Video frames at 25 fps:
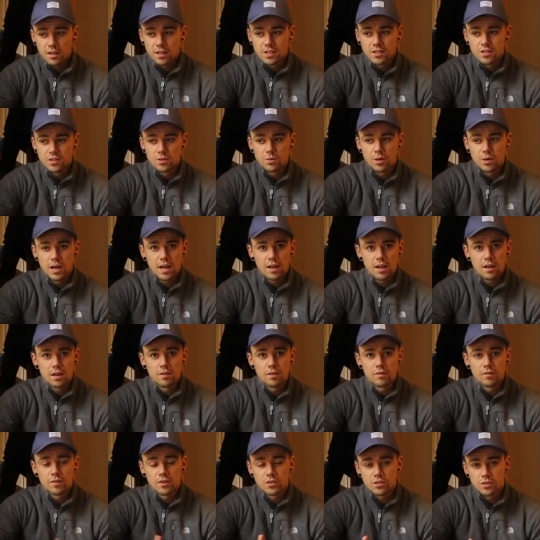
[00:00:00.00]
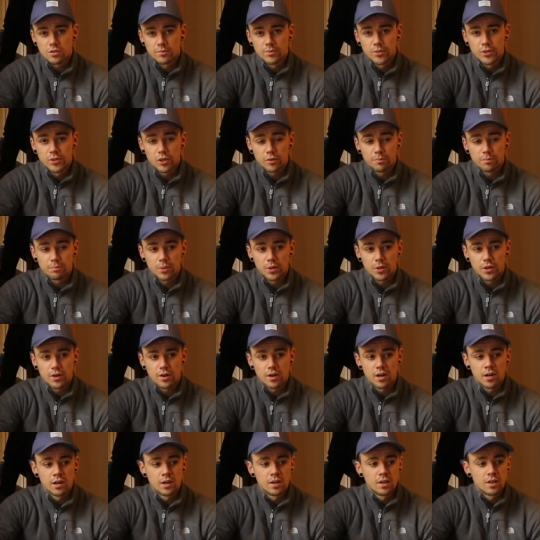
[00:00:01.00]
I do have some nut
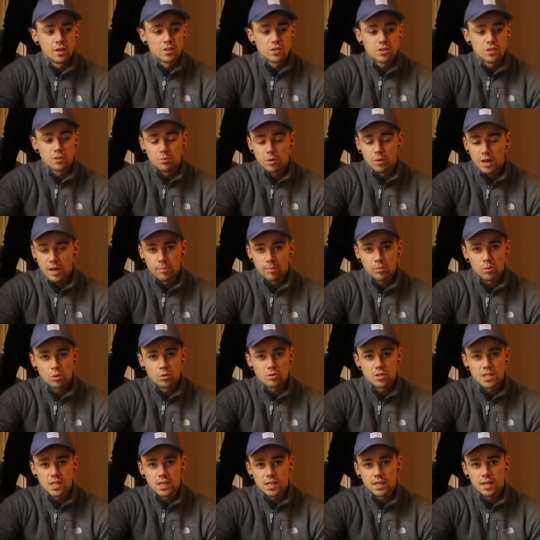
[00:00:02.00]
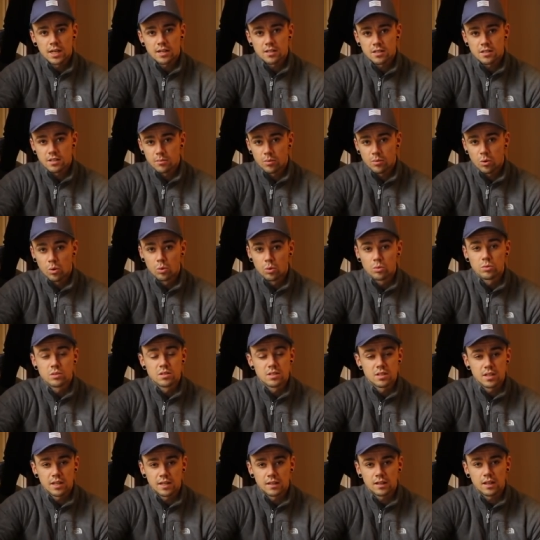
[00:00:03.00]
butter, some whey protein, and some
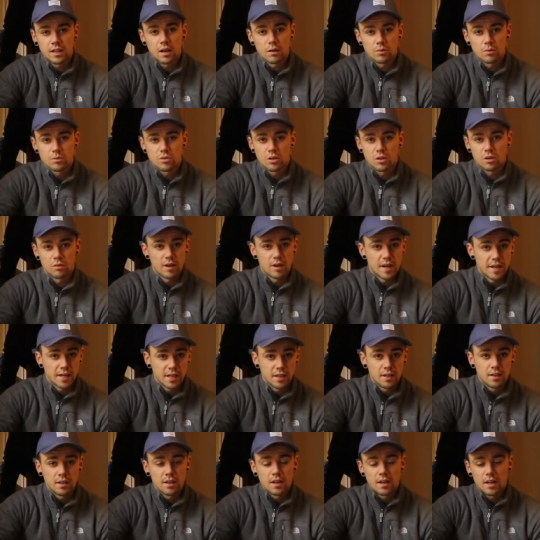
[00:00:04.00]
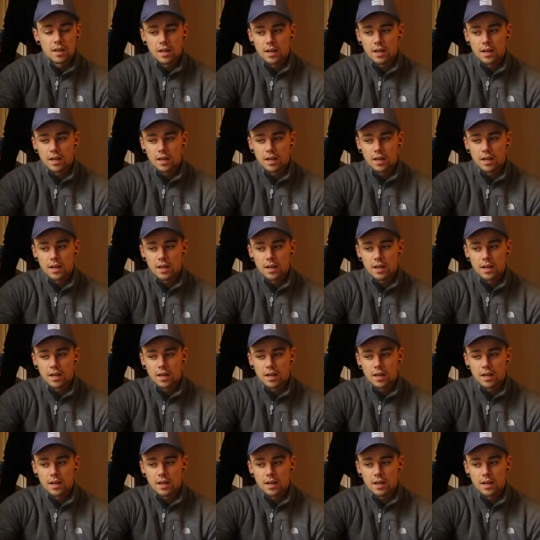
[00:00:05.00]
oats in the house already.